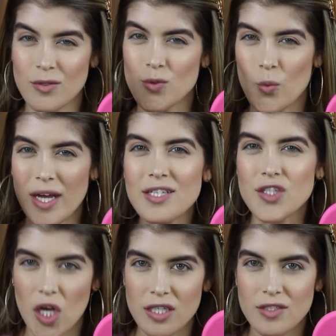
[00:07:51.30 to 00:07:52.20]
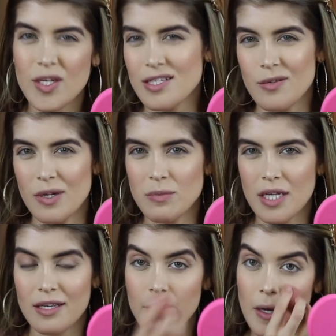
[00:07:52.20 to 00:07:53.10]
those wet dots. You guys know what I'm
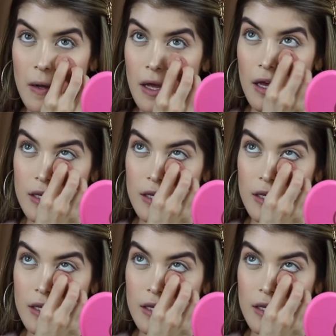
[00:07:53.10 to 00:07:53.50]
talking about.